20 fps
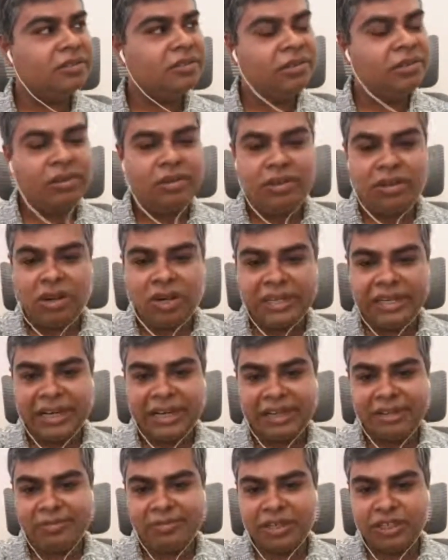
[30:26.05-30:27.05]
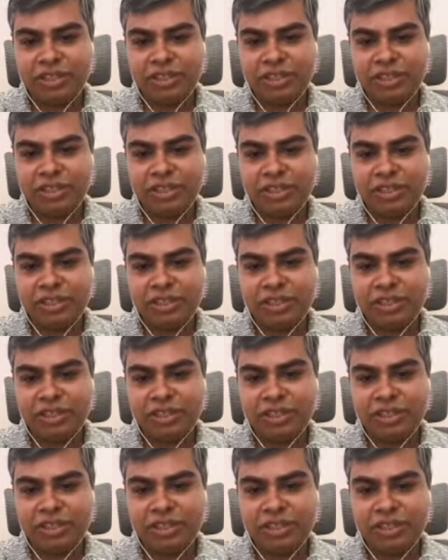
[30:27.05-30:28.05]
could not get
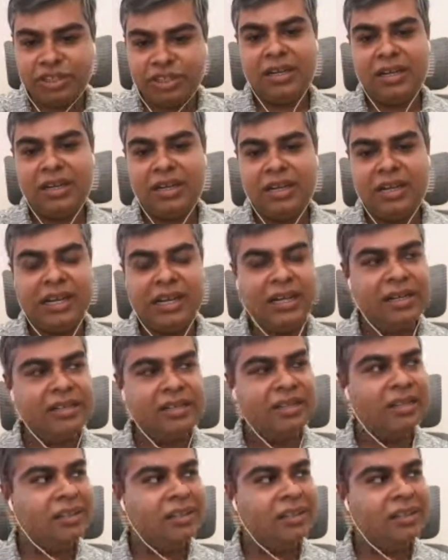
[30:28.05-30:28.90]
mature,